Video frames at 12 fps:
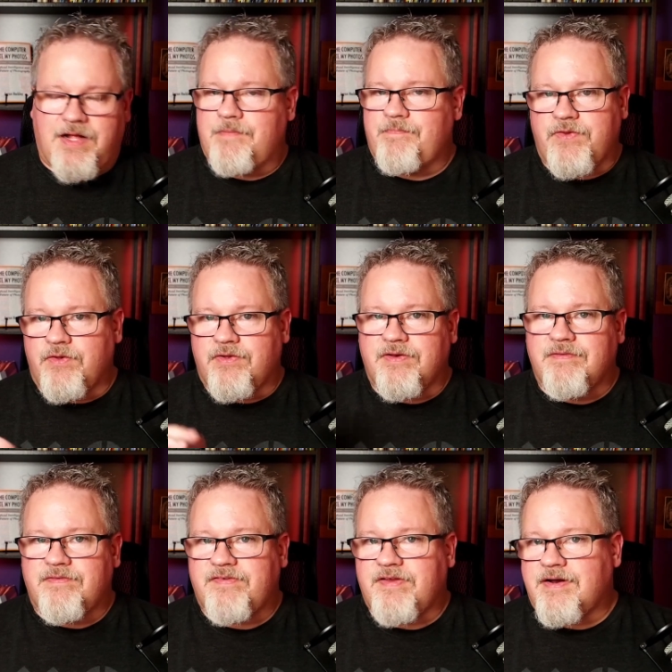You can
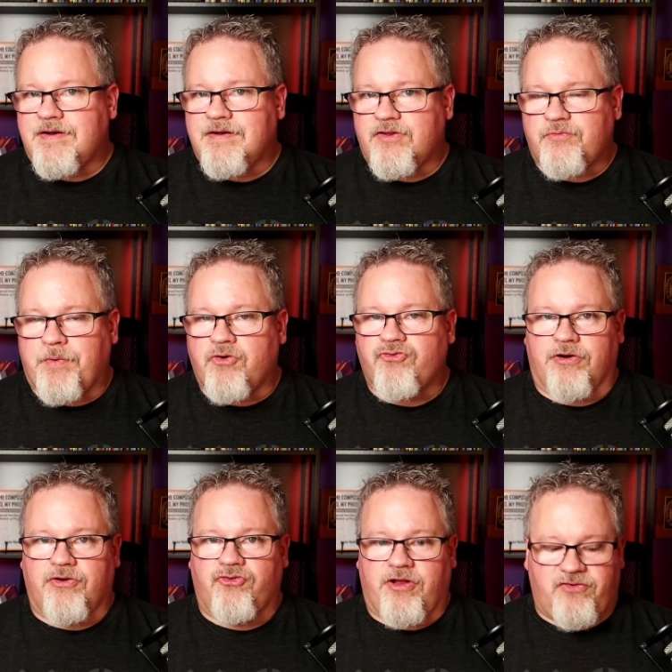set an exposure
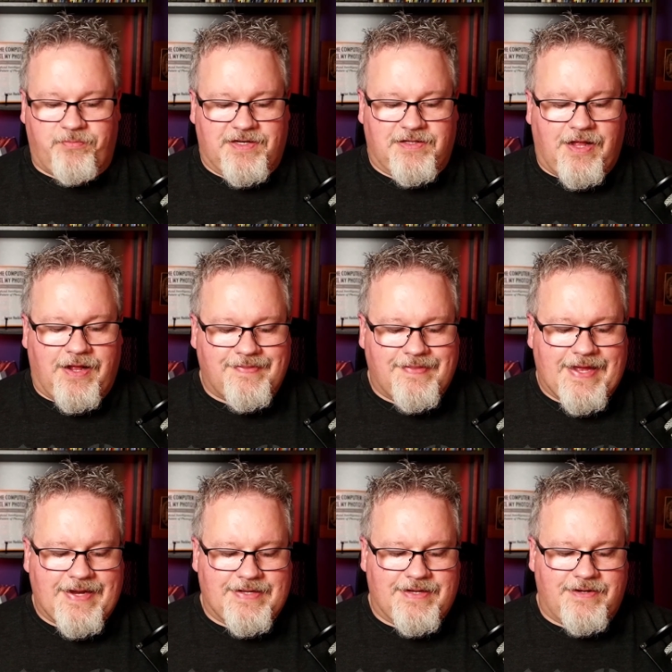adjustment and lock
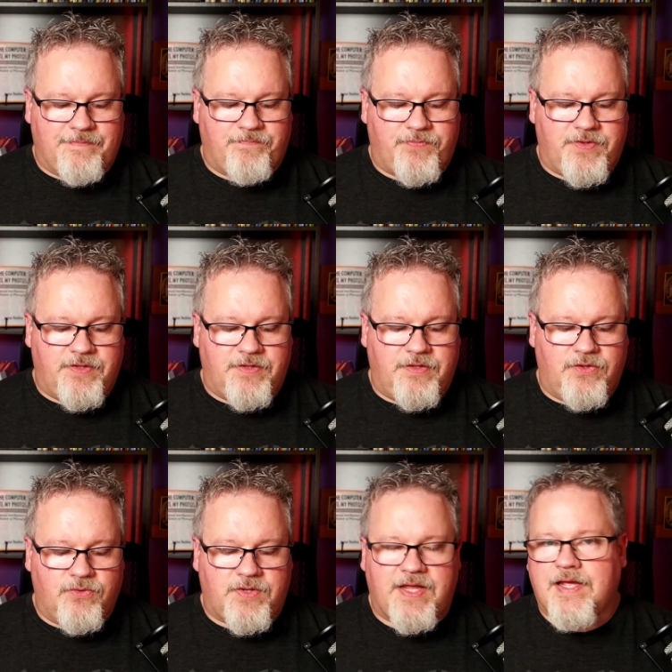that in. You
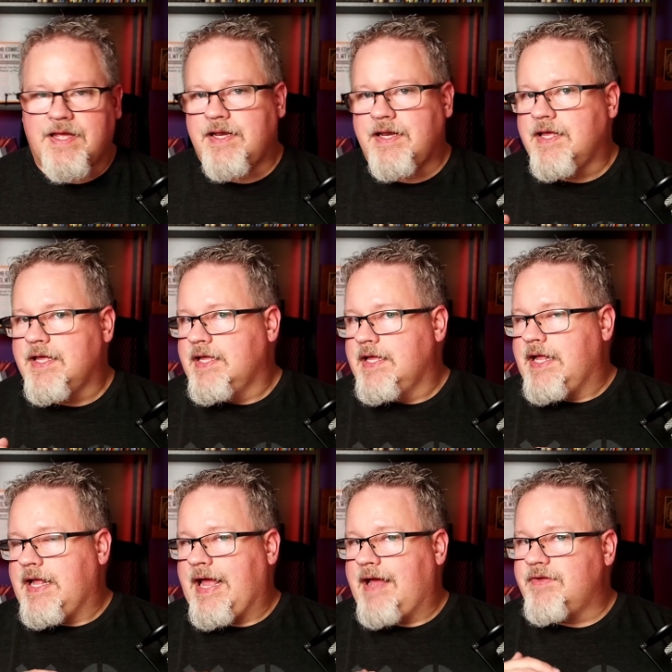can
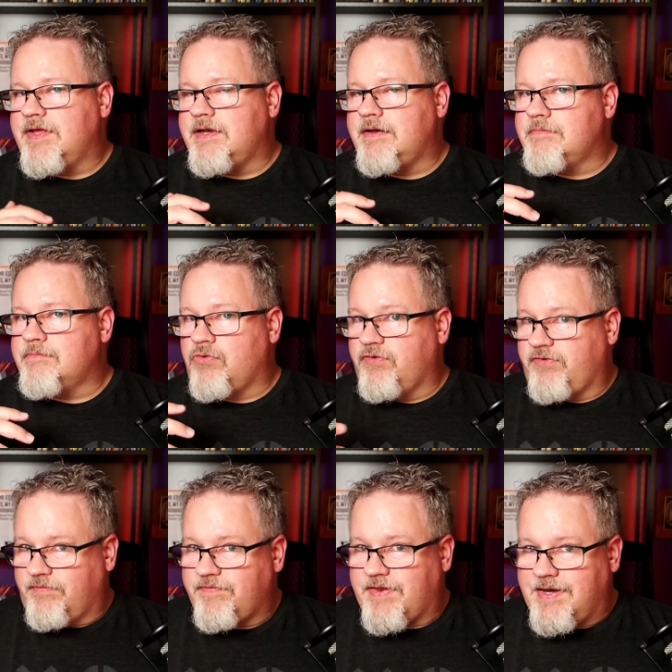have it
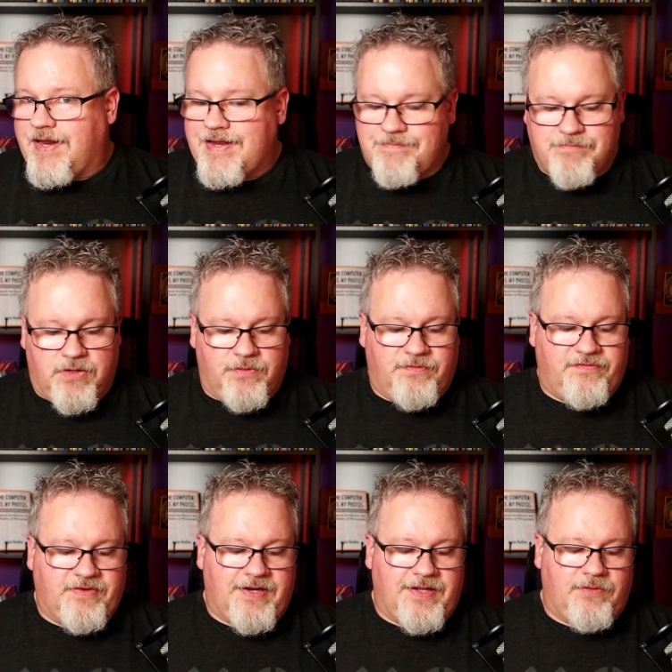preserve the night mode
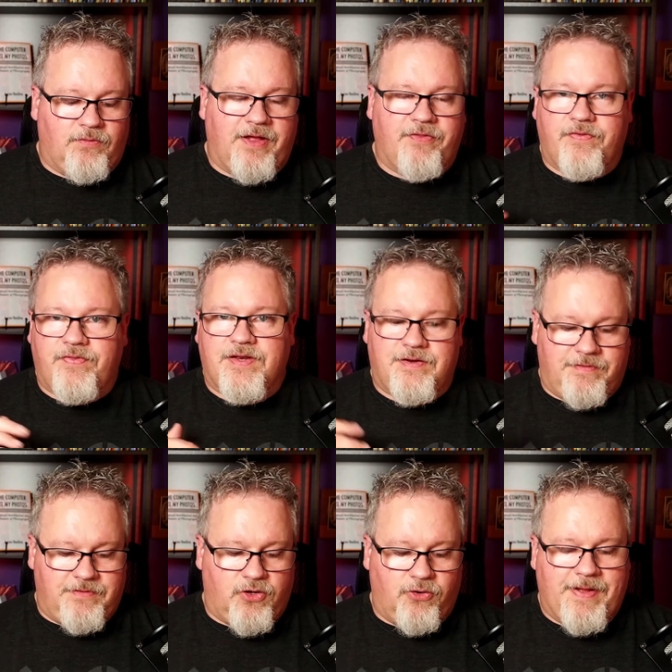setting rather than
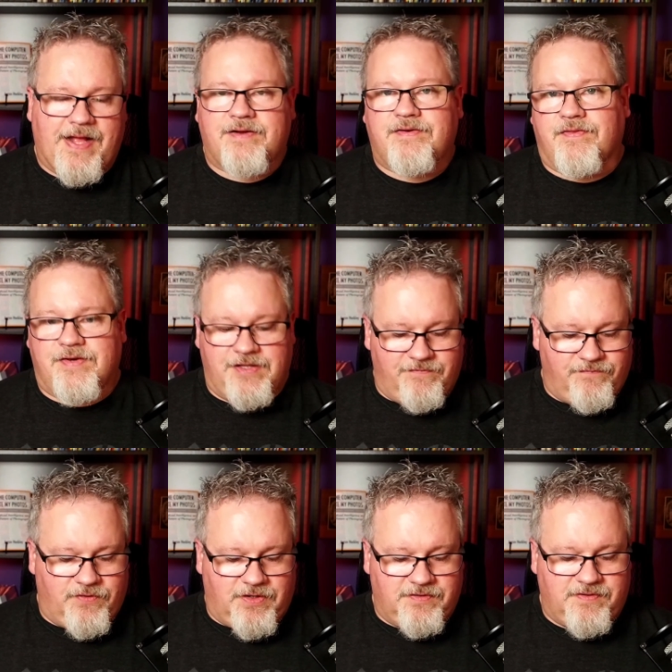go back to the
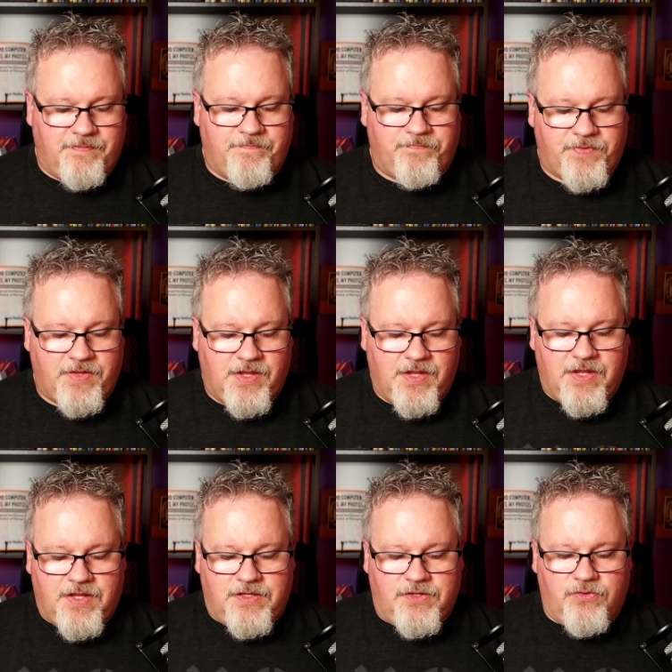default.
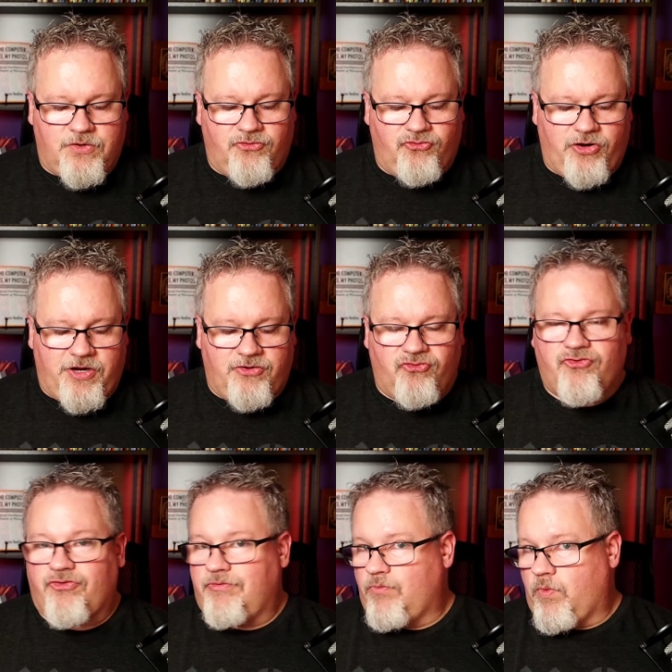You can change
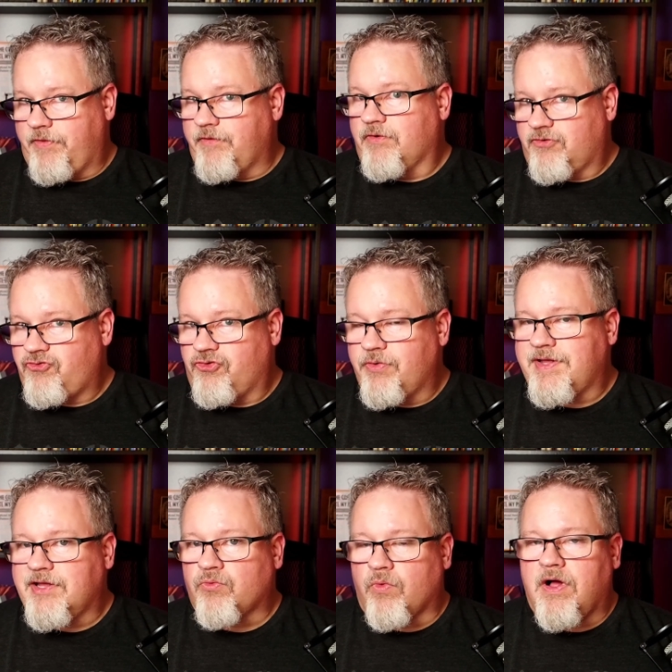whether it's shooting
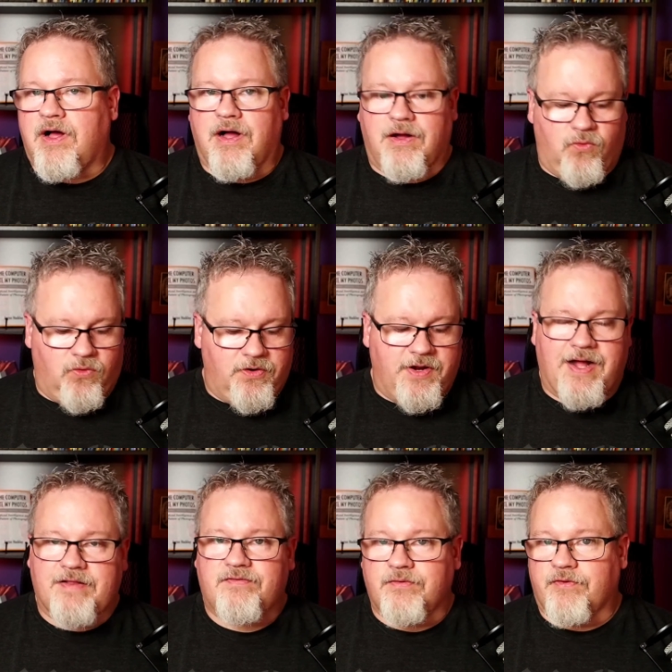in RAW or
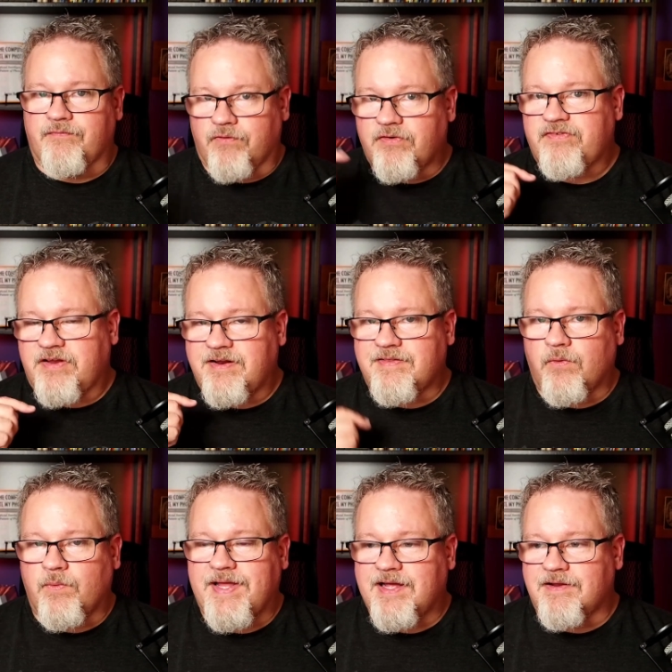not. So the first setting that
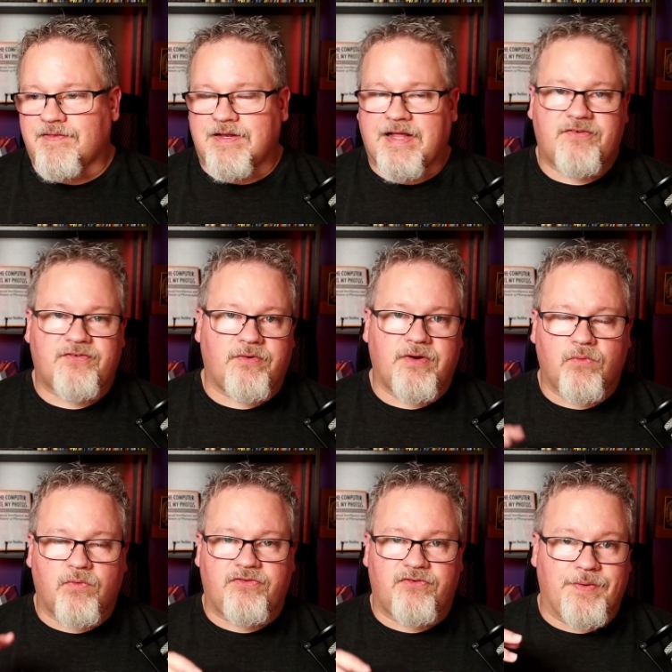we had on the last screen
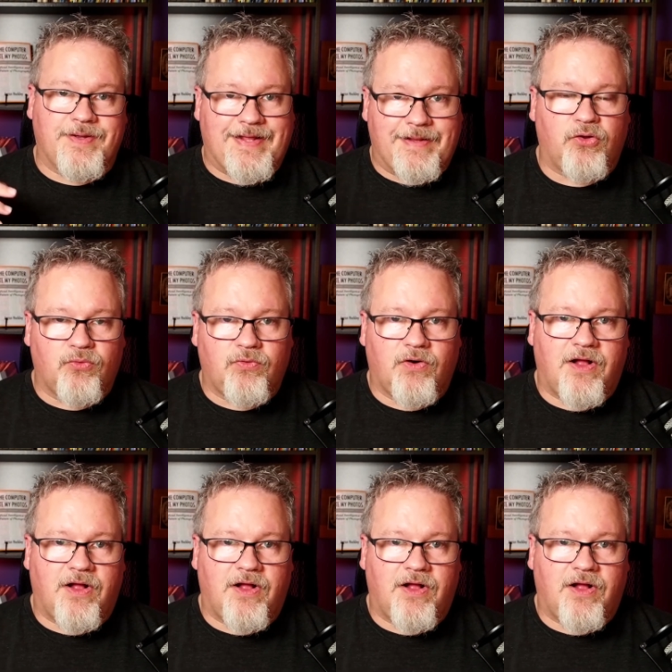was to enable RAW.